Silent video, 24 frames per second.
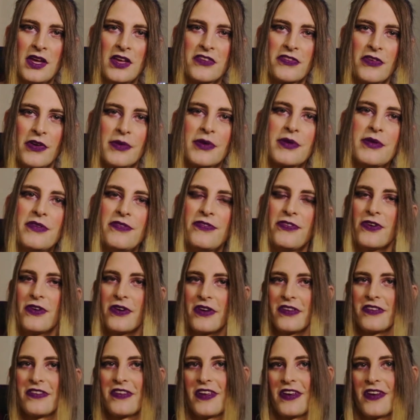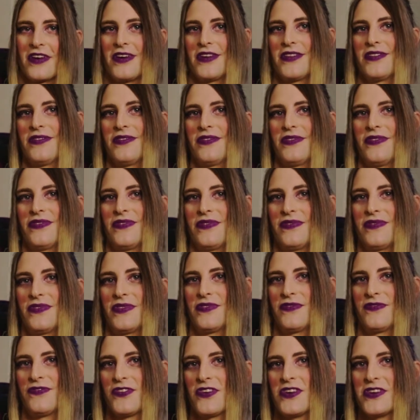going to be focusing on
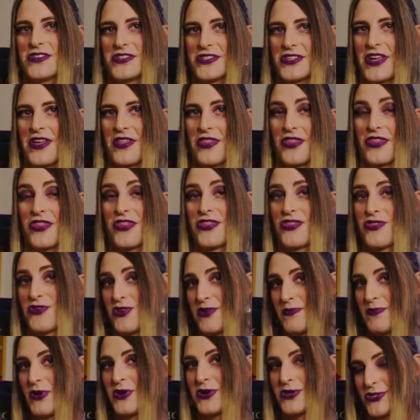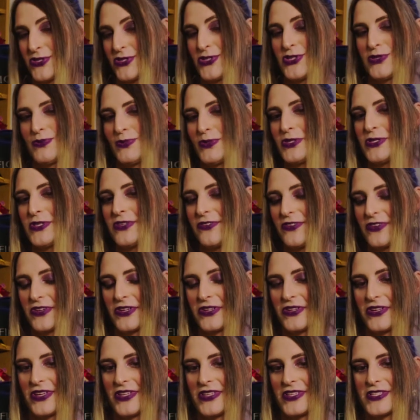first and third person
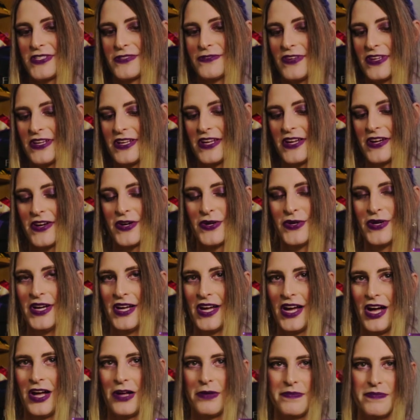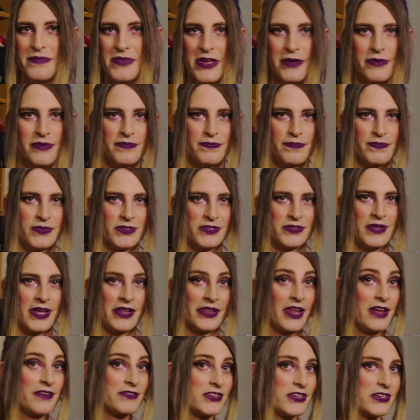specifically in this video. I'd
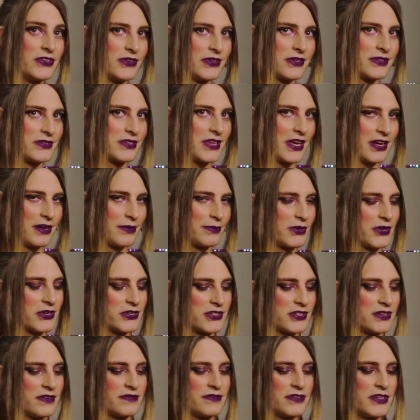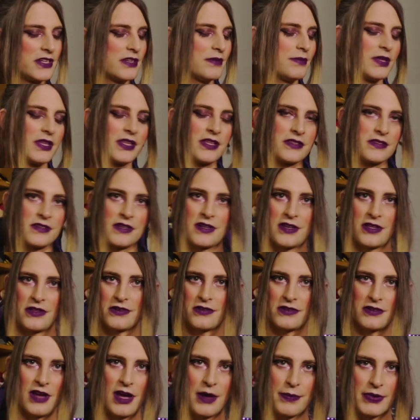love to do a second person vid, but that's another
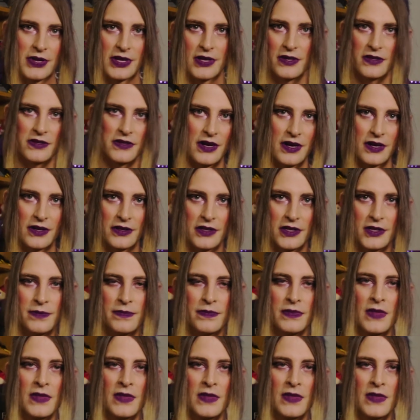topic entirely.